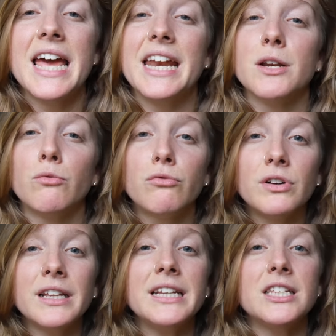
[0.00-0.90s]
And it
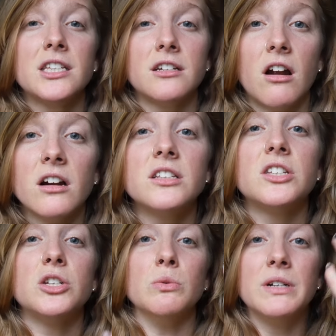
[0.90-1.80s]
really starts
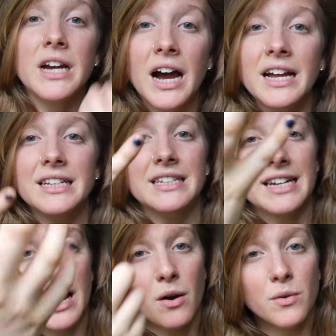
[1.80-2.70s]
to cut
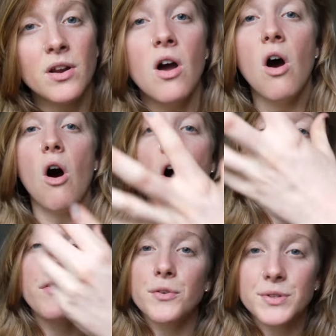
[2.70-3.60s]
down
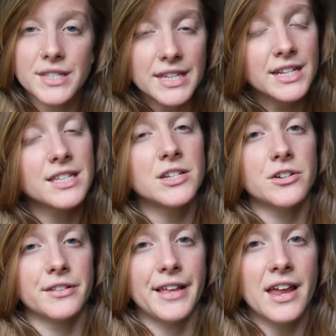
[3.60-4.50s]
all of those things in
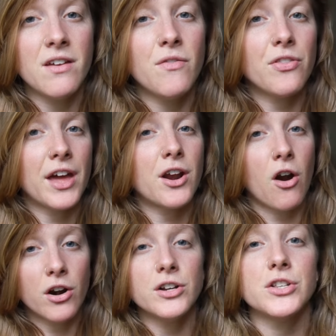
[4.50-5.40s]
your life that
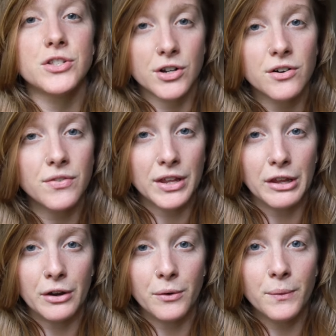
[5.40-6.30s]
aren't serving
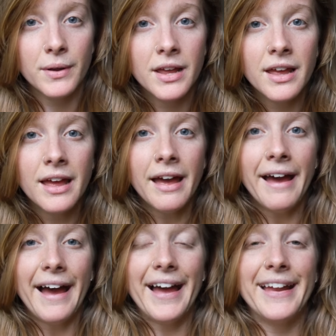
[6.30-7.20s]
you.
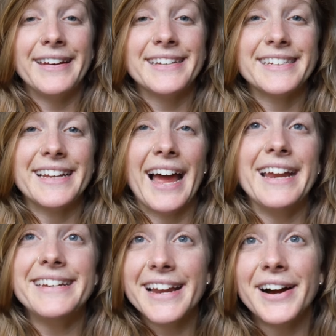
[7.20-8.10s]
And
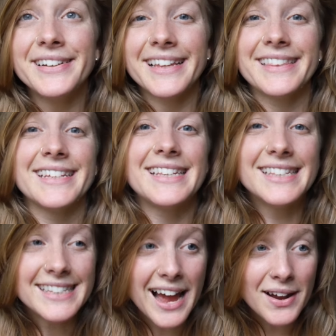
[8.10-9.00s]
I know that this
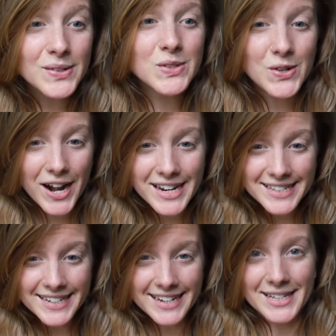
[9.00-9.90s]
sounds
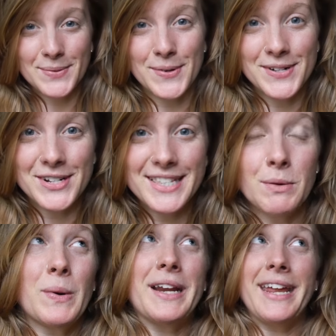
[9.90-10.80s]
crazy because
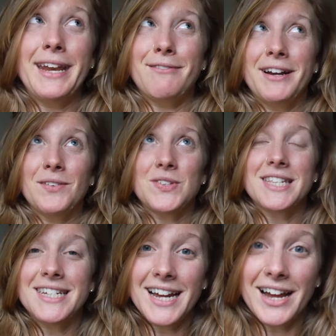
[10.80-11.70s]
we're getting rid of
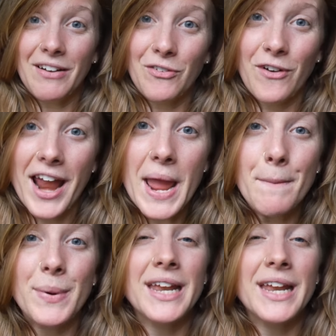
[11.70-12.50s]
stuff, right?